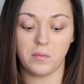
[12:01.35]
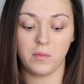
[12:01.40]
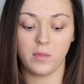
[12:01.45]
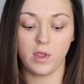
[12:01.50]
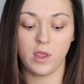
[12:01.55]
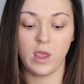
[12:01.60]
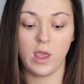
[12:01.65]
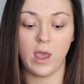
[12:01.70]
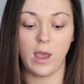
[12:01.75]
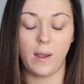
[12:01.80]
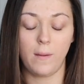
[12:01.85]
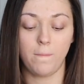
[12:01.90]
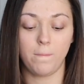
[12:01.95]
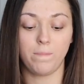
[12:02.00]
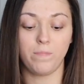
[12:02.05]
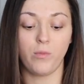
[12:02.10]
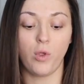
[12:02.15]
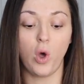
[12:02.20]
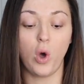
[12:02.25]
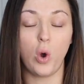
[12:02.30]
Yeah.
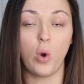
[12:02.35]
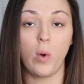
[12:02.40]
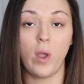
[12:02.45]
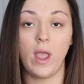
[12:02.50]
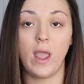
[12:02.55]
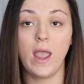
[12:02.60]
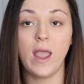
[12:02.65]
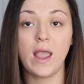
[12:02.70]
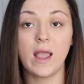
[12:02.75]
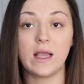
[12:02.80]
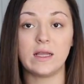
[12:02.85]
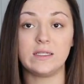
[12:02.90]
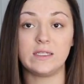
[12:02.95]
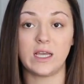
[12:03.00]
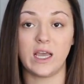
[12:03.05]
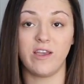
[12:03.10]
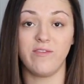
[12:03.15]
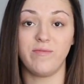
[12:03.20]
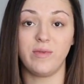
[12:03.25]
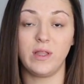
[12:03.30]
Oh, and
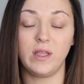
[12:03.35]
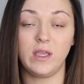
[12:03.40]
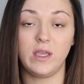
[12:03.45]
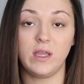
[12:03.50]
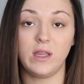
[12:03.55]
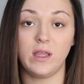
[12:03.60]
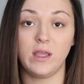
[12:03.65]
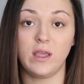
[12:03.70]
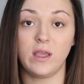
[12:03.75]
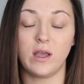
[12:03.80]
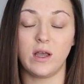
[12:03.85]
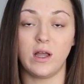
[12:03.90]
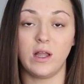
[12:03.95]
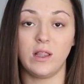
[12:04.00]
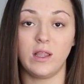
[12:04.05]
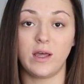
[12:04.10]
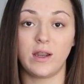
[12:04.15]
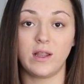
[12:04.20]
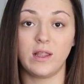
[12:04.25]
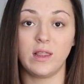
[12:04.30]
I've been getting a
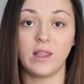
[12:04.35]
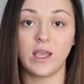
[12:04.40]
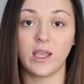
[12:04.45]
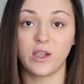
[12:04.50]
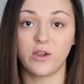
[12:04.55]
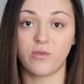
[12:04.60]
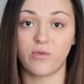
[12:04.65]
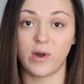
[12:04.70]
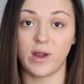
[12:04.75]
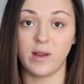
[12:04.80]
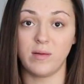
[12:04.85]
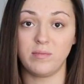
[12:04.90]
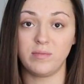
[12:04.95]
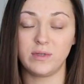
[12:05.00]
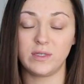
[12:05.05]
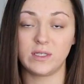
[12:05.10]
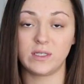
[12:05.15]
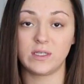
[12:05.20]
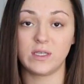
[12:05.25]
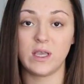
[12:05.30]
lot of leg
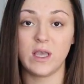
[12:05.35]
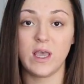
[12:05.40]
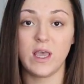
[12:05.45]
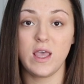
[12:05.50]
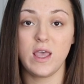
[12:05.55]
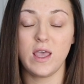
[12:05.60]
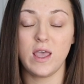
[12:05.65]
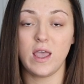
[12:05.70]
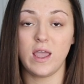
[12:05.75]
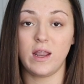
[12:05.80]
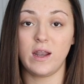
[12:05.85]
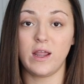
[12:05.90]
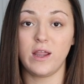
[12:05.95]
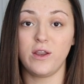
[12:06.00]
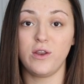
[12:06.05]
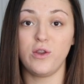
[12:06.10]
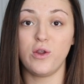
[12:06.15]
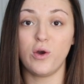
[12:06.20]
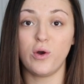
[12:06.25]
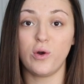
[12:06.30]
cramps. And I
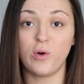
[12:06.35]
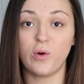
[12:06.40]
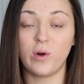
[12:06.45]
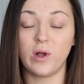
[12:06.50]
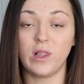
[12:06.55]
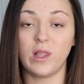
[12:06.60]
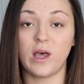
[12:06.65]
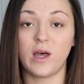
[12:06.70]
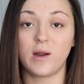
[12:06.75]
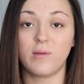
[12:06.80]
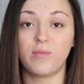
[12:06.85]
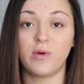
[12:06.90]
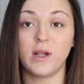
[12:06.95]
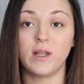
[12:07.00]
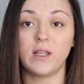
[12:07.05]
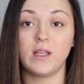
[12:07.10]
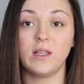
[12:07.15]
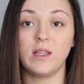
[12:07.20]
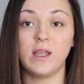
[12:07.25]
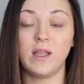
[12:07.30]
know a lot of
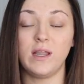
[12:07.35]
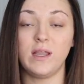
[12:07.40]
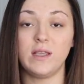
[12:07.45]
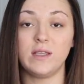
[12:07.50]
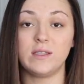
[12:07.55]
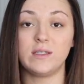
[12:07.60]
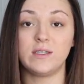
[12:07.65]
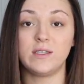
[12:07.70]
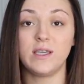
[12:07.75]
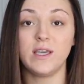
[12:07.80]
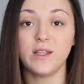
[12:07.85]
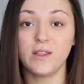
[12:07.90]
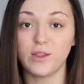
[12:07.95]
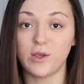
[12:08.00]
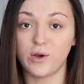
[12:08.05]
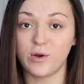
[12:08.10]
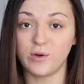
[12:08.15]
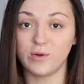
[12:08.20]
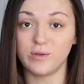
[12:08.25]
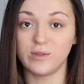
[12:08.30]
pregnant ladies get
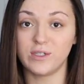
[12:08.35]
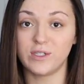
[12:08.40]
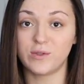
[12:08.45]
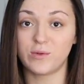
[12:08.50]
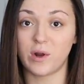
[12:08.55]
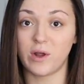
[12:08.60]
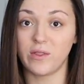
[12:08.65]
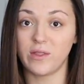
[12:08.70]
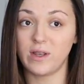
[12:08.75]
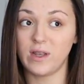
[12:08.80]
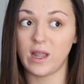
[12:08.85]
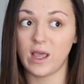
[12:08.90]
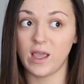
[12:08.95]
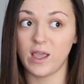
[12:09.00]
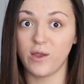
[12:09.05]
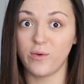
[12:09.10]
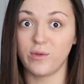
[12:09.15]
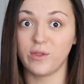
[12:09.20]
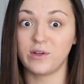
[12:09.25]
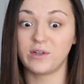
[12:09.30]
those throughout the
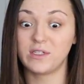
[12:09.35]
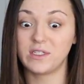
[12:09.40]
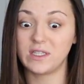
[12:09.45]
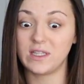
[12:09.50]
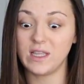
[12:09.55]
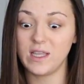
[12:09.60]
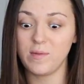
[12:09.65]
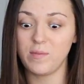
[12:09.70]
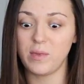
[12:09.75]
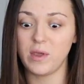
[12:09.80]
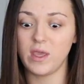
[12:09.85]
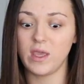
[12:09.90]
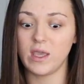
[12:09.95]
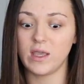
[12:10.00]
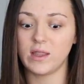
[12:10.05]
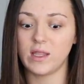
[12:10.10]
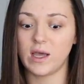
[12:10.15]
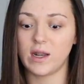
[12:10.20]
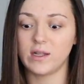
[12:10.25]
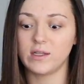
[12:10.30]
night when they're sleeping
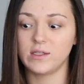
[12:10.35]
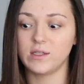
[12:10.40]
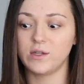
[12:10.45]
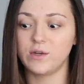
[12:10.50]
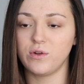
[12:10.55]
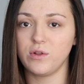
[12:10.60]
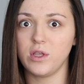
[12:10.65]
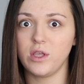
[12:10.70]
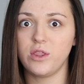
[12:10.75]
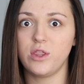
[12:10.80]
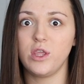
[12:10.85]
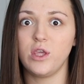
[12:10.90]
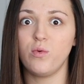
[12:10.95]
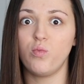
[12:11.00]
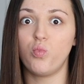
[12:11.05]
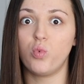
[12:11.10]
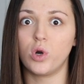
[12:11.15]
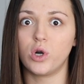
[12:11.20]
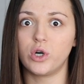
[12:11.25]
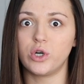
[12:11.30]
and that is literally the
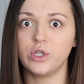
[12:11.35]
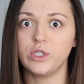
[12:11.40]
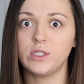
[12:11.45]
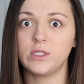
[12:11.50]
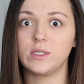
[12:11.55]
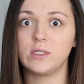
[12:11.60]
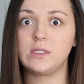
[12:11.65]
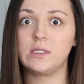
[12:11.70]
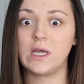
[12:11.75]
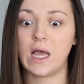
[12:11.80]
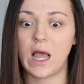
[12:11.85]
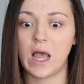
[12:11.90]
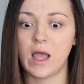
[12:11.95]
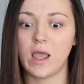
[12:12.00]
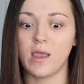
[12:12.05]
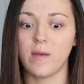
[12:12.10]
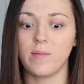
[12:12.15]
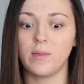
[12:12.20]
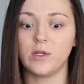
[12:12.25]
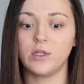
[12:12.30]
worst
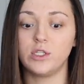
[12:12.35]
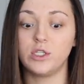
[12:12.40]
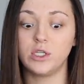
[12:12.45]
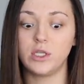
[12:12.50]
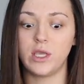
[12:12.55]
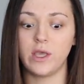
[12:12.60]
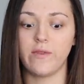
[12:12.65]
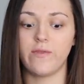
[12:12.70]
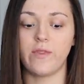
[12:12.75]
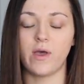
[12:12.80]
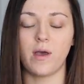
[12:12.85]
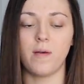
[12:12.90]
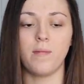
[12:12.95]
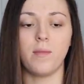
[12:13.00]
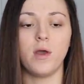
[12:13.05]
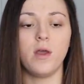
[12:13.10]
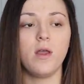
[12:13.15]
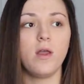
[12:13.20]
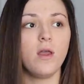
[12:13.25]
time to get them.